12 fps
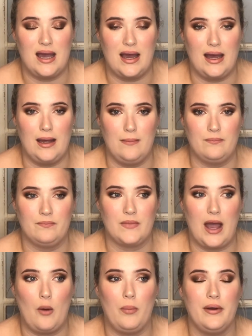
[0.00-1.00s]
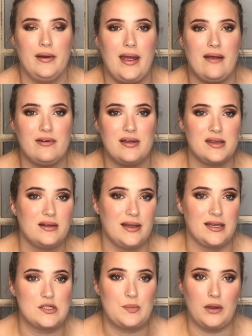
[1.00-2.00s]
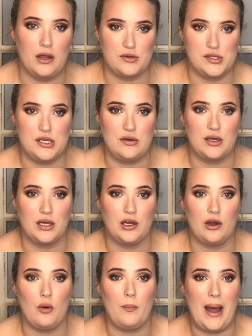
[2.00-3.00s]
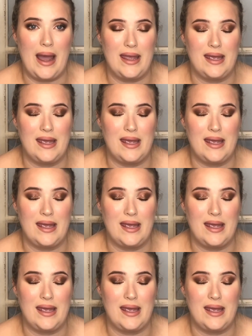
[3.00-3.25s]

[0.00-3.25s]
I'll put everything linked below so you can go buy